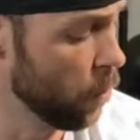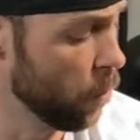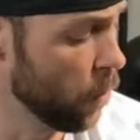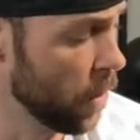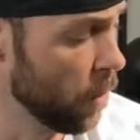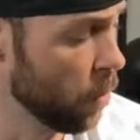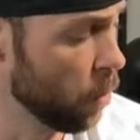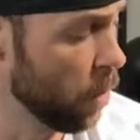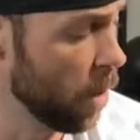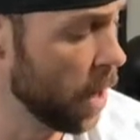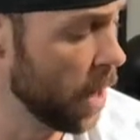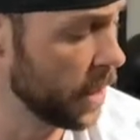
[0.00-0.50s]

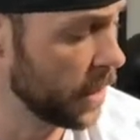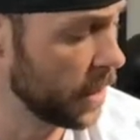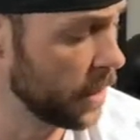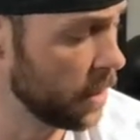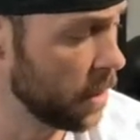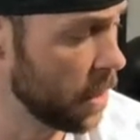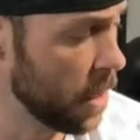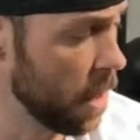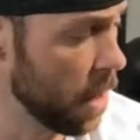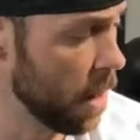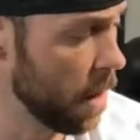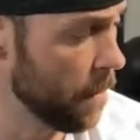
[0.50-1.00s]
want.
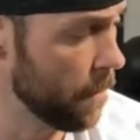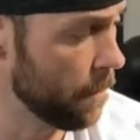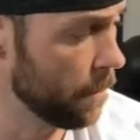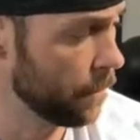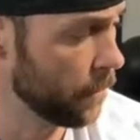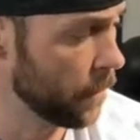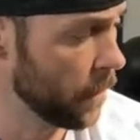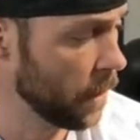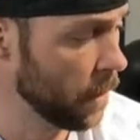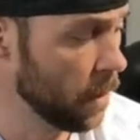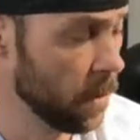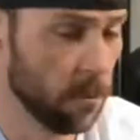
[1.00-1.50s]

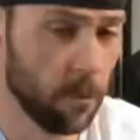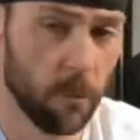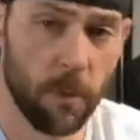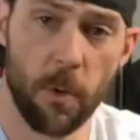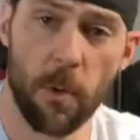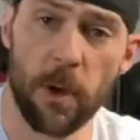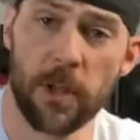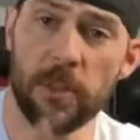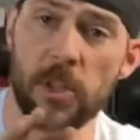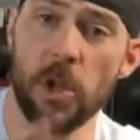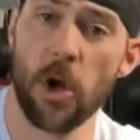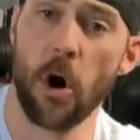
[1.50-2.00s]
We
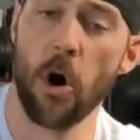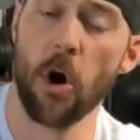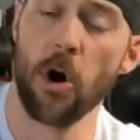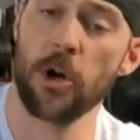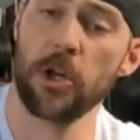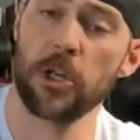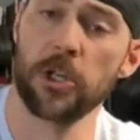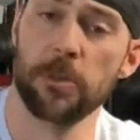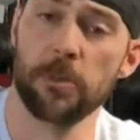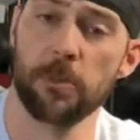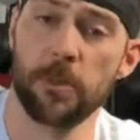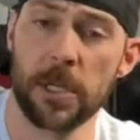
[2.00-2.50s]
want the
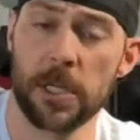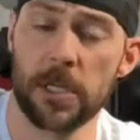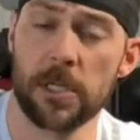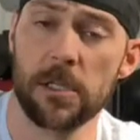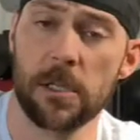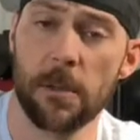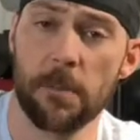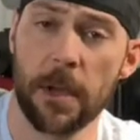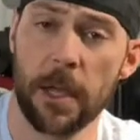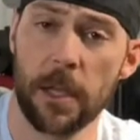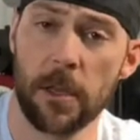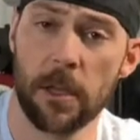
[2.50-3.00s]
arch, because
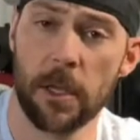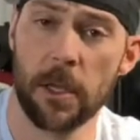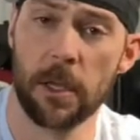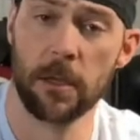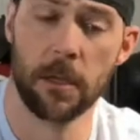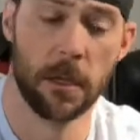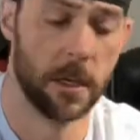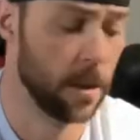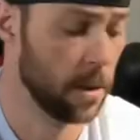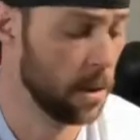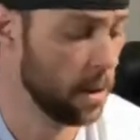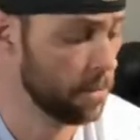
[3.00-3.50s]

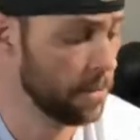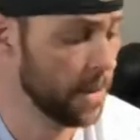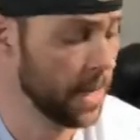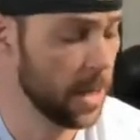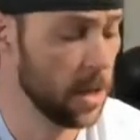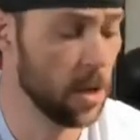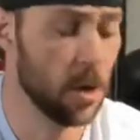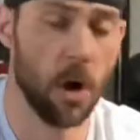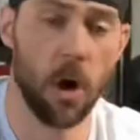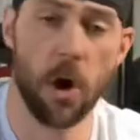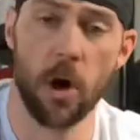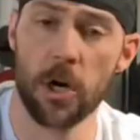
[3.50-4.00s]
the
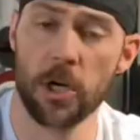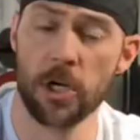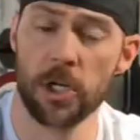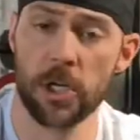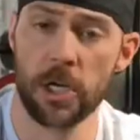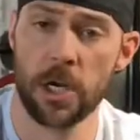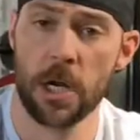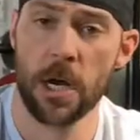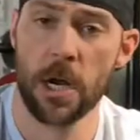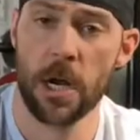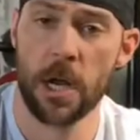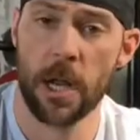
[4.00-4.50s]
medial arch
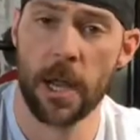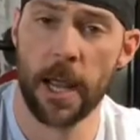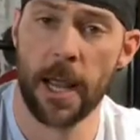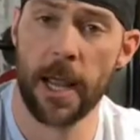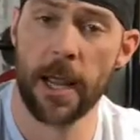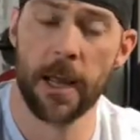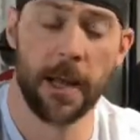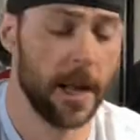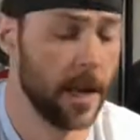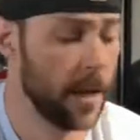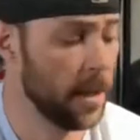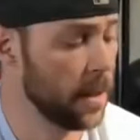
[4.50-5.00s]

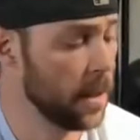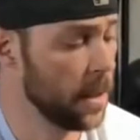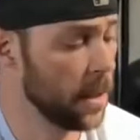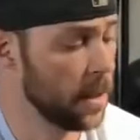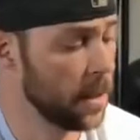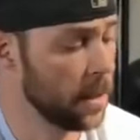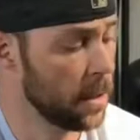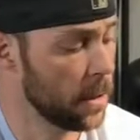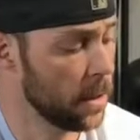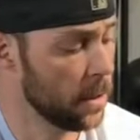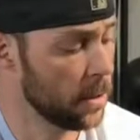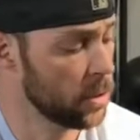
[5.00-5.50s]
and
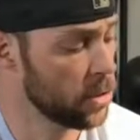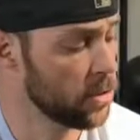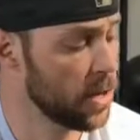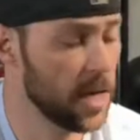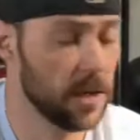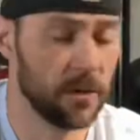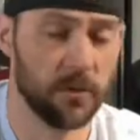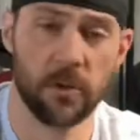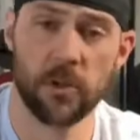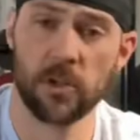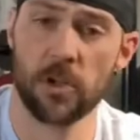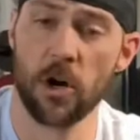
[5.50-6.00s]
the
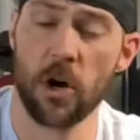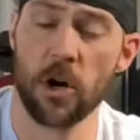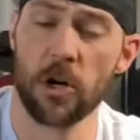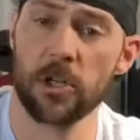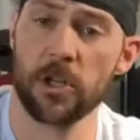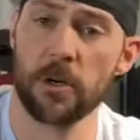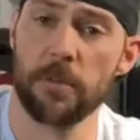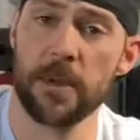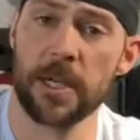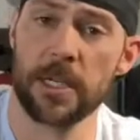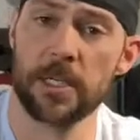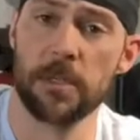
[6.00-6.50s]
transverse arch are
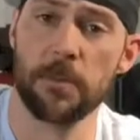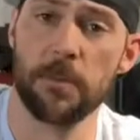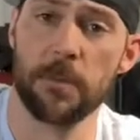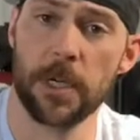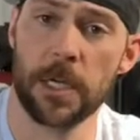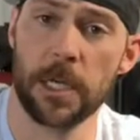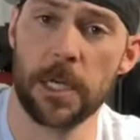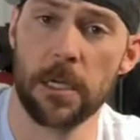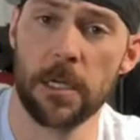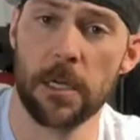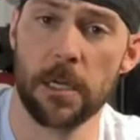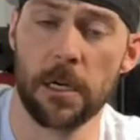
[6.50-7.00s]
meant to
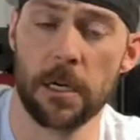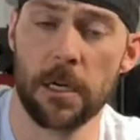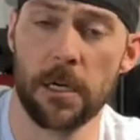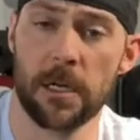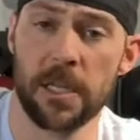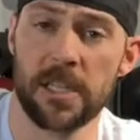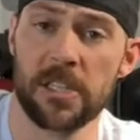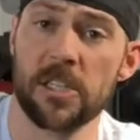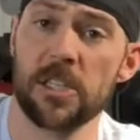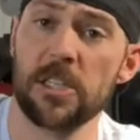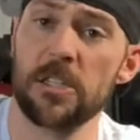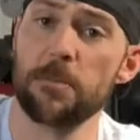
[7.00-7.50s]
be
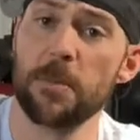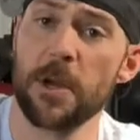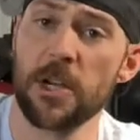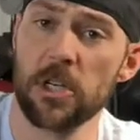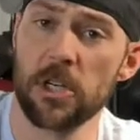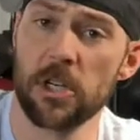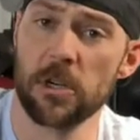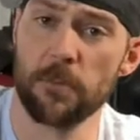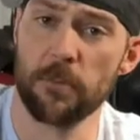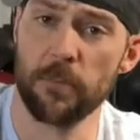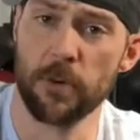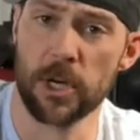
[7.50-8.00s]

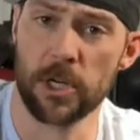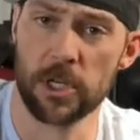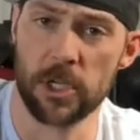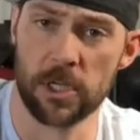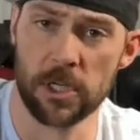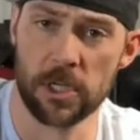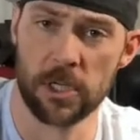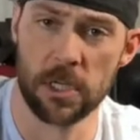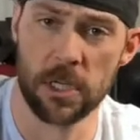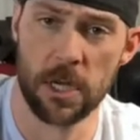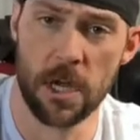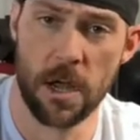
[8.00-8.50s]
suspension
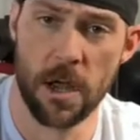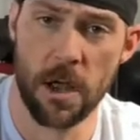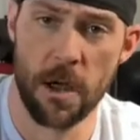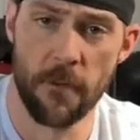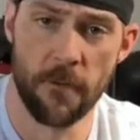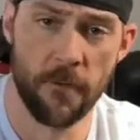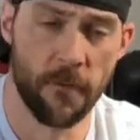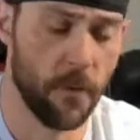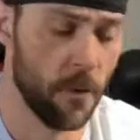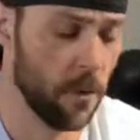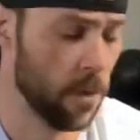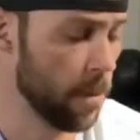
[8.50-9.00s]
bridges
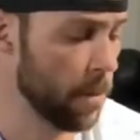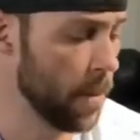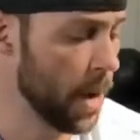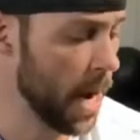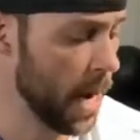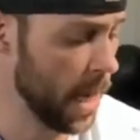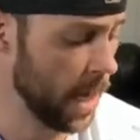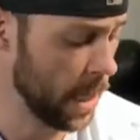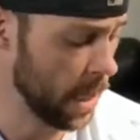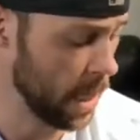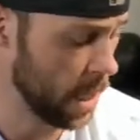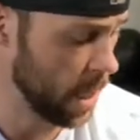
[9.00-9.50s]
for the
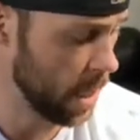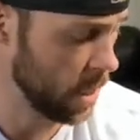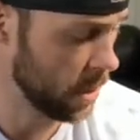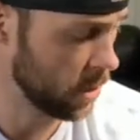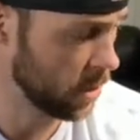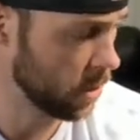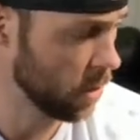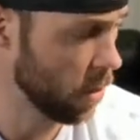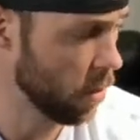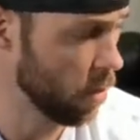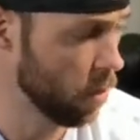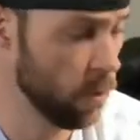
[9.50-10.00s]
body. And
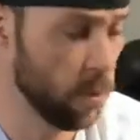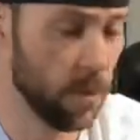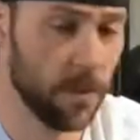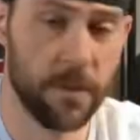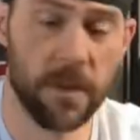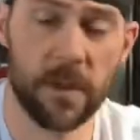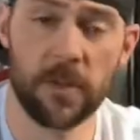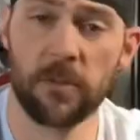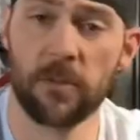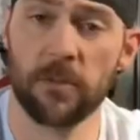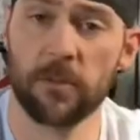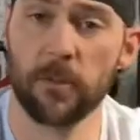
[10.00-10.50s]
so with
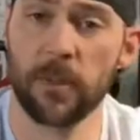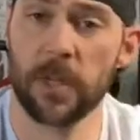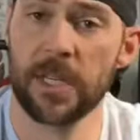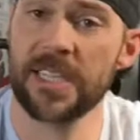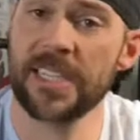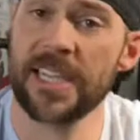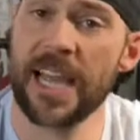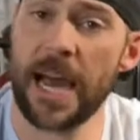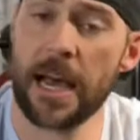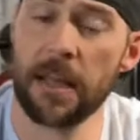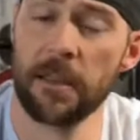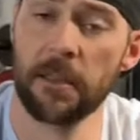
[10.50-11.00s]
this
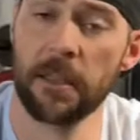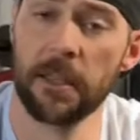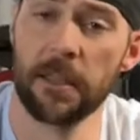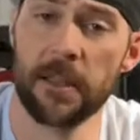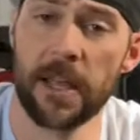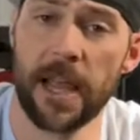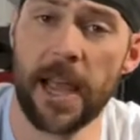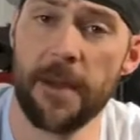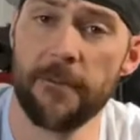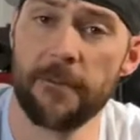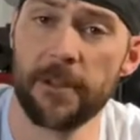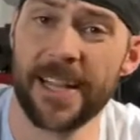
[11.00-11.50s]
athlete, they
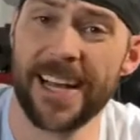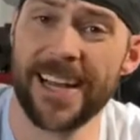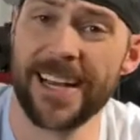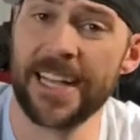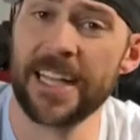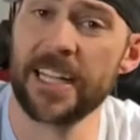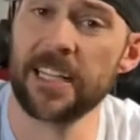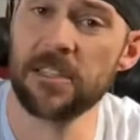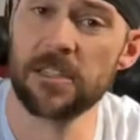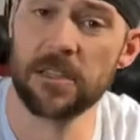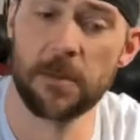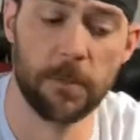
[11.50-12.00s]
have a lot of
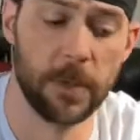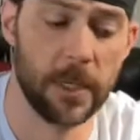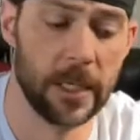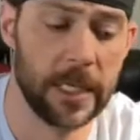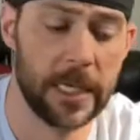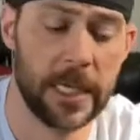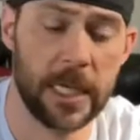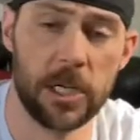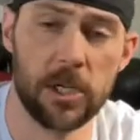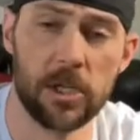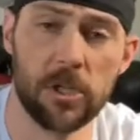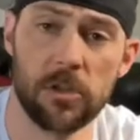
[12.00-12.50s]

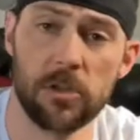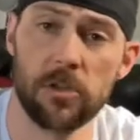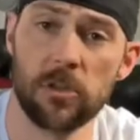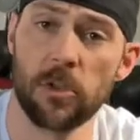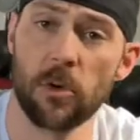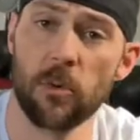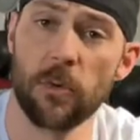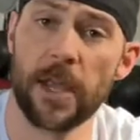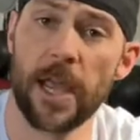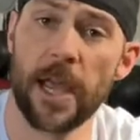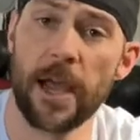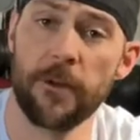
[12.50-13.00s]
instability issues, so
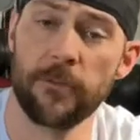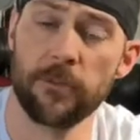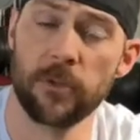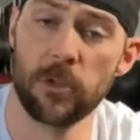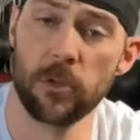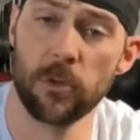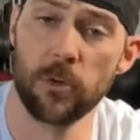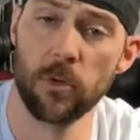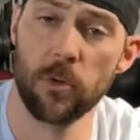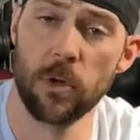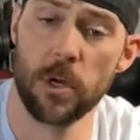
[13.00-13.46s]
we have to